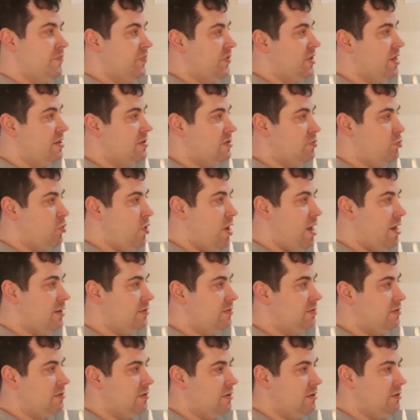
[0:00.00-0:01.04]
This bread
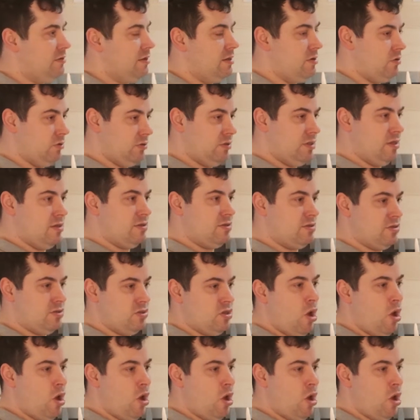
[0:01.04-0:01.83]
or this